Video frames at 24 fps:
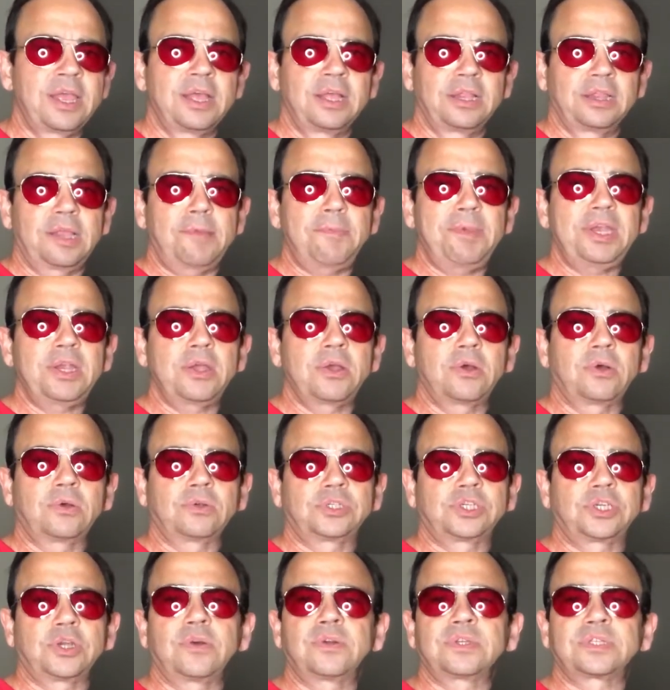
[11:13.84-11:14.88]
Let me know.
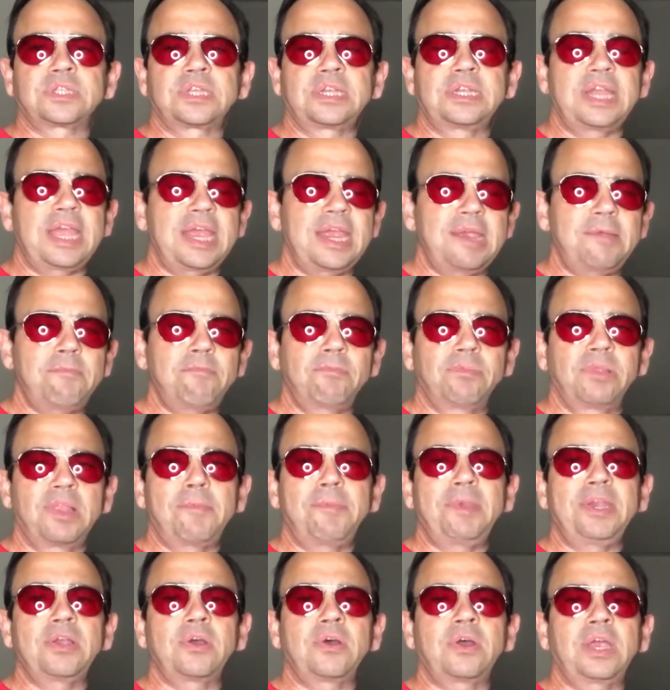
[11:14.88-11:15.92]
Show us the name. Let
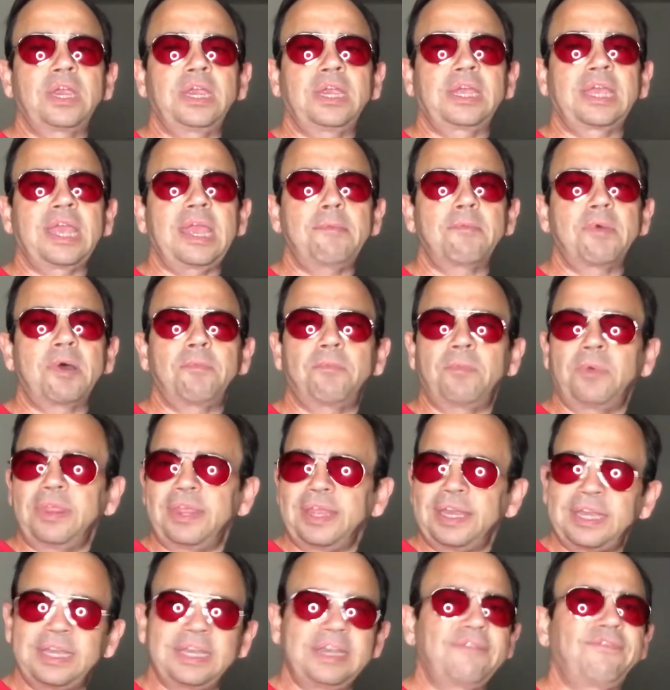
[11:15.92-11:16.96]
me know how you came up with
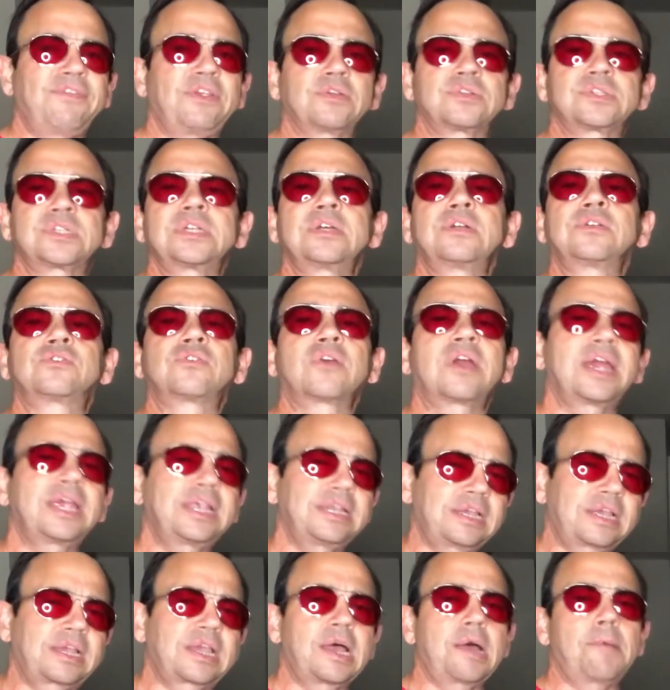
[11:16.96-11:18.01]
it. And if you're still trying
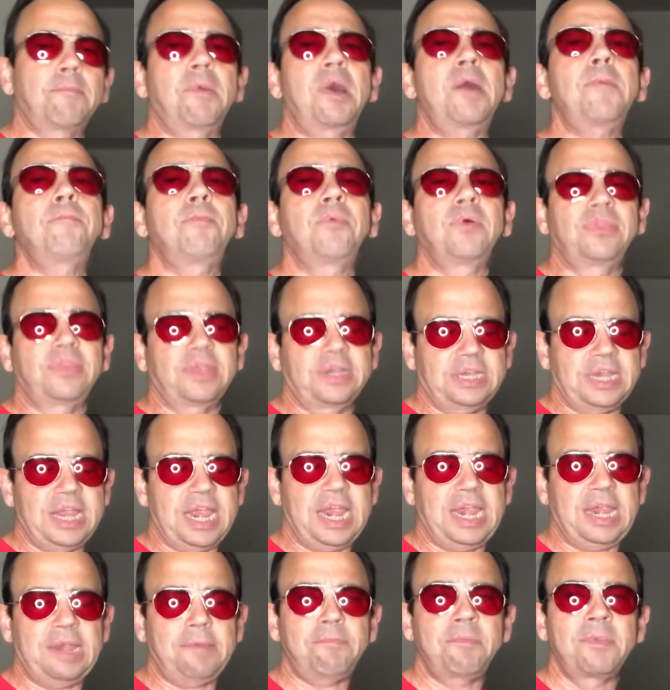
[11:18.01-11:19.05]
to come up with a
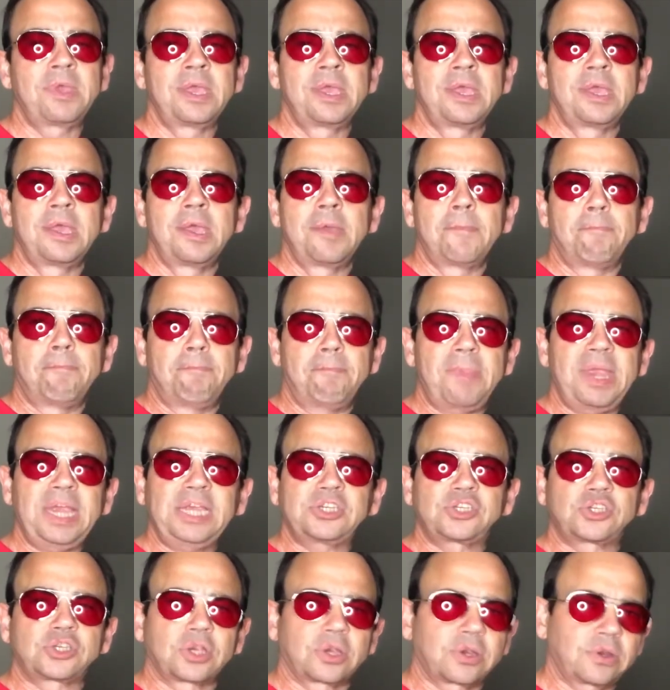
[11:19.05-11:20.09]
name, make
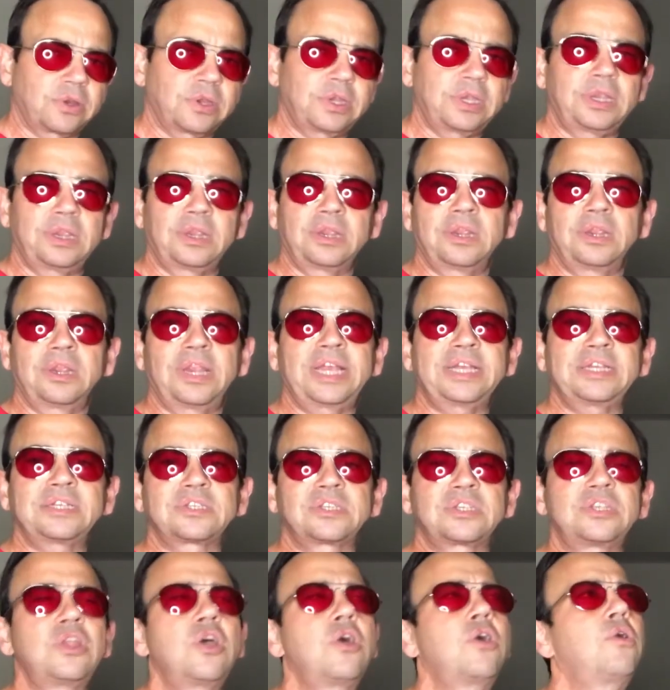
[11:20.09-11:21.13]
sure and let
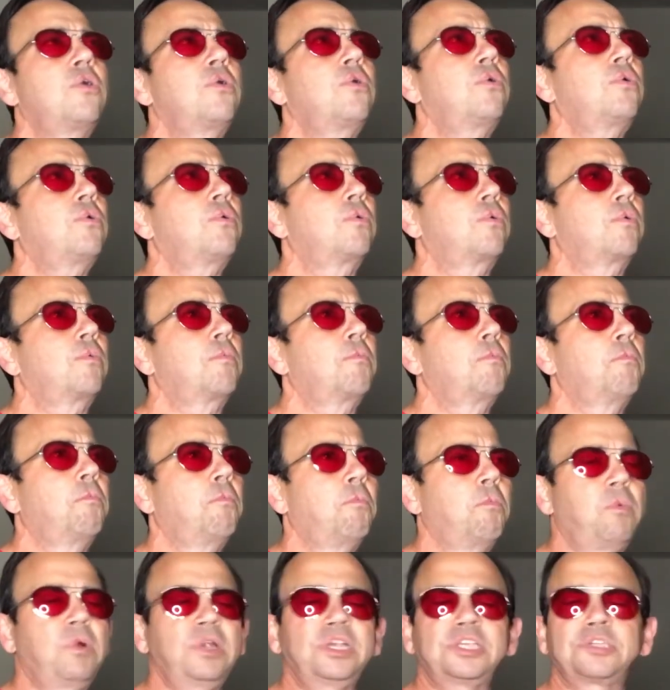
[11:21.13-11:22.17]
us know
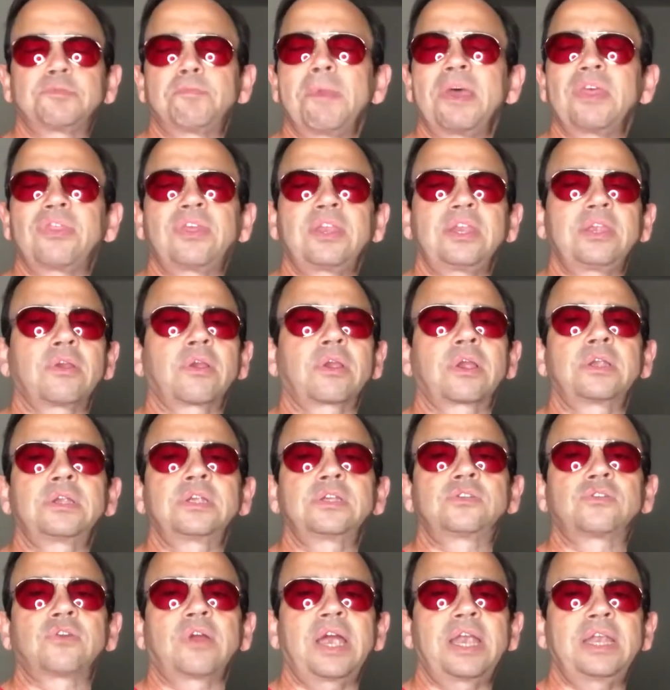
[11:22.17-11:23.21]
which method you're going
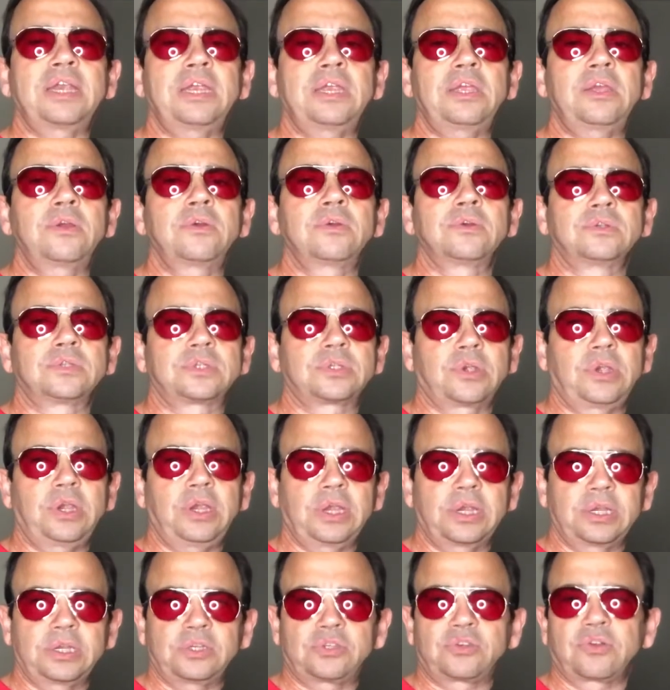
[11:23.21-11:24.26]
to try to use. Are you
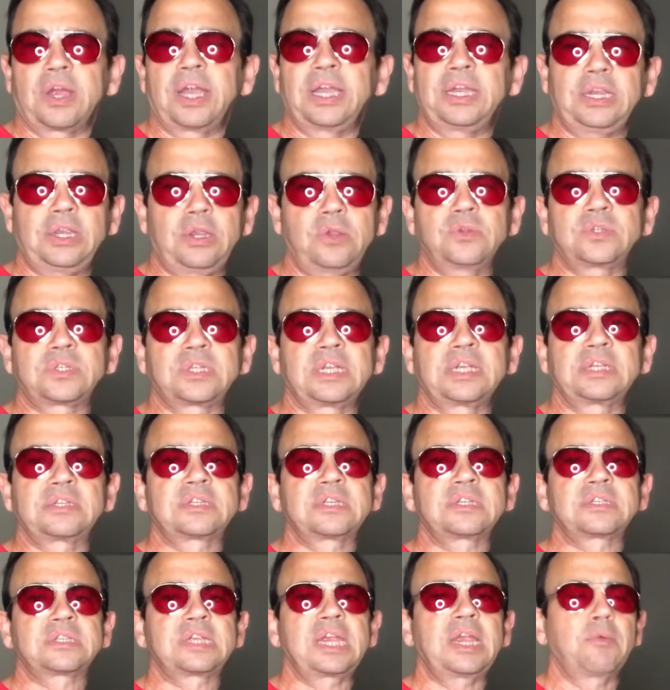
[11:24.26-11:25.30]
going to try to use an
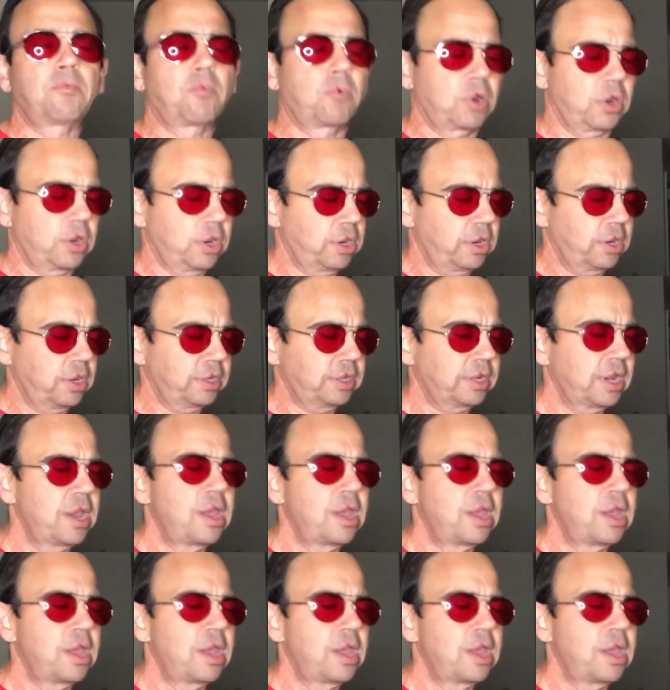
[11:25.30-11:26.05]
existing word?